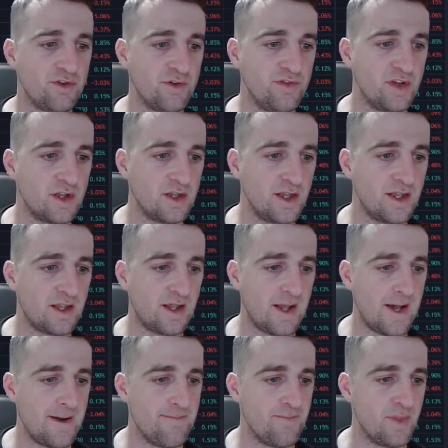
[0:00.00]
So if you click,
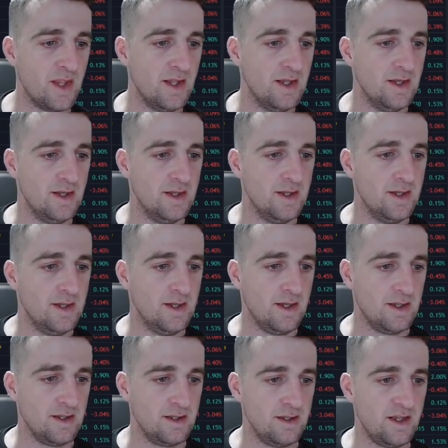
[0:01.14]

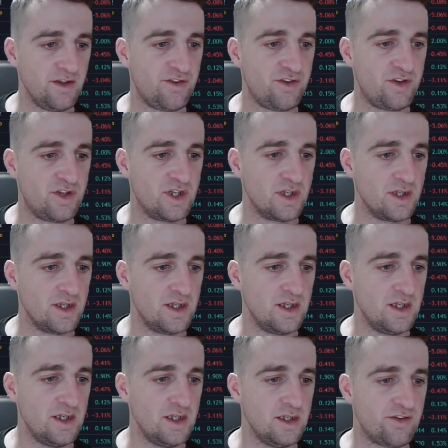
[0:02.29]
let's
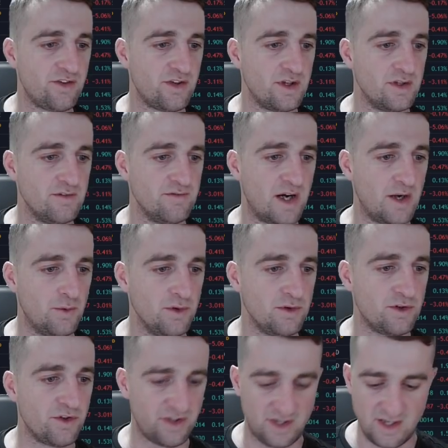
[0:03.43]
delete that one
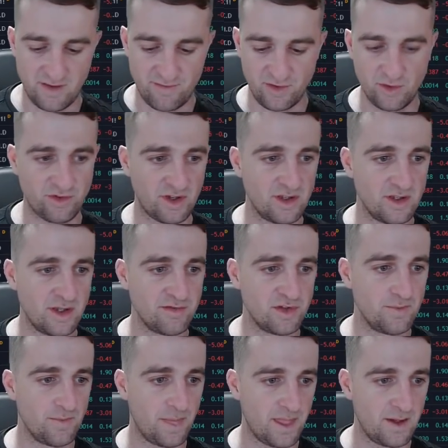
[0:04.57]
because I never use that
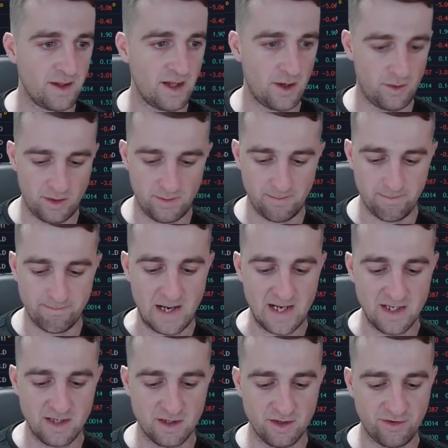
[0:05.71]
level,
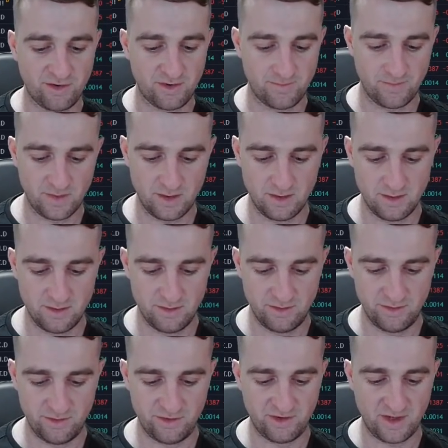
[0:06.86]
minus
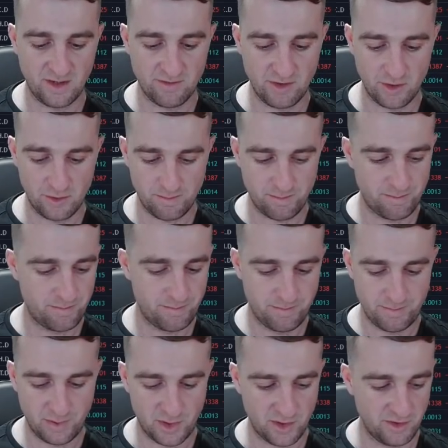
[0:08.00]

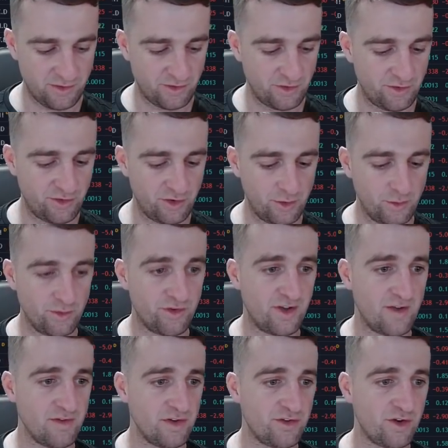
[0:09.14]

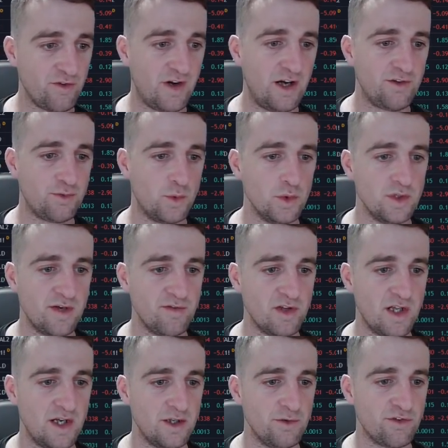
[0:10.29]
0.27. So that is one
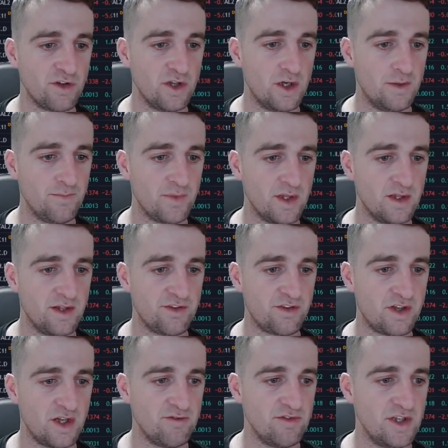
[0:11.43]
level I use a lot. And let's
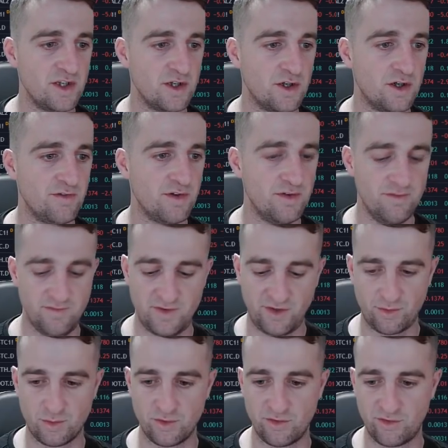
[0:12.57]
get rid of
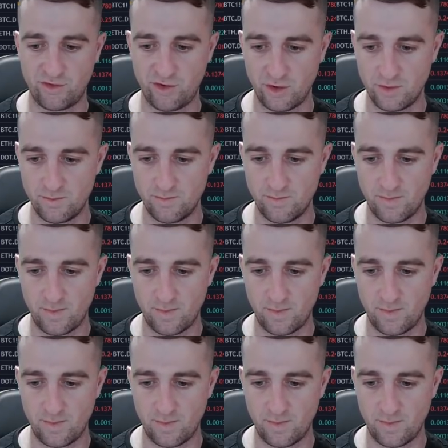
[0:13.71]
this one too.